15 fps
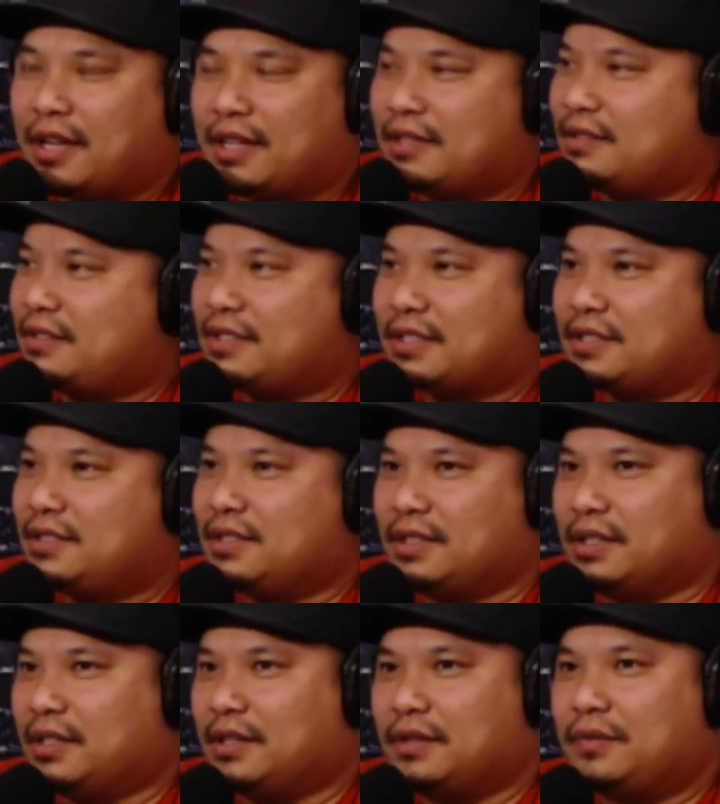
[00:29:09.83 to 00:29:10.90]
at
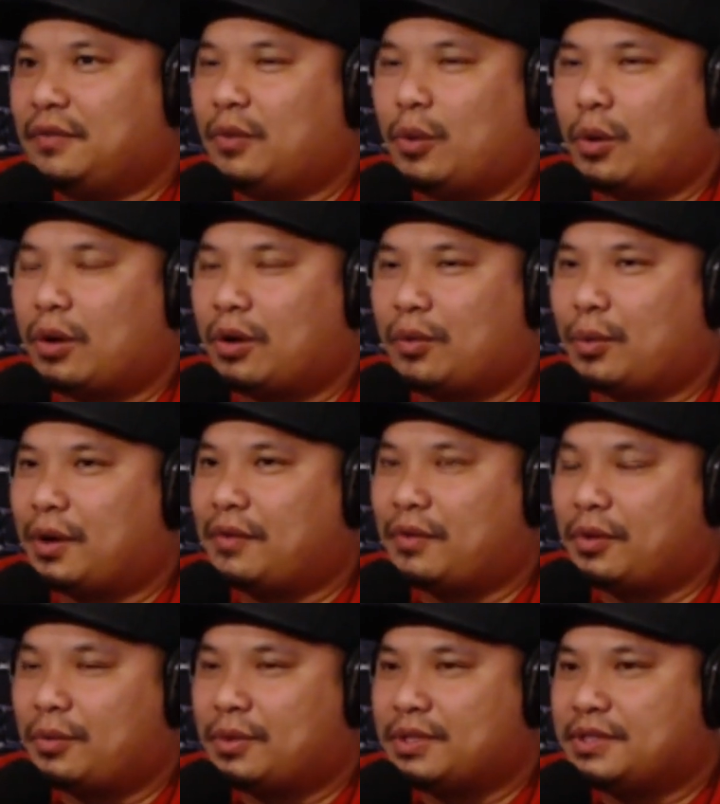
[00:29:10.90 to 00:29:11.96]
64 or
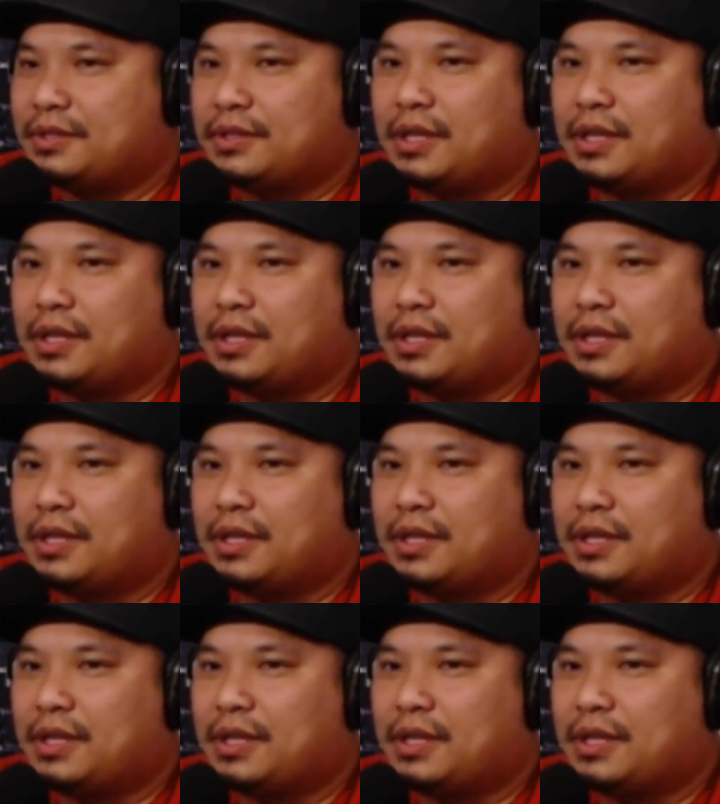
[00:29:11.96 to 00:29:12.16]
whatever it was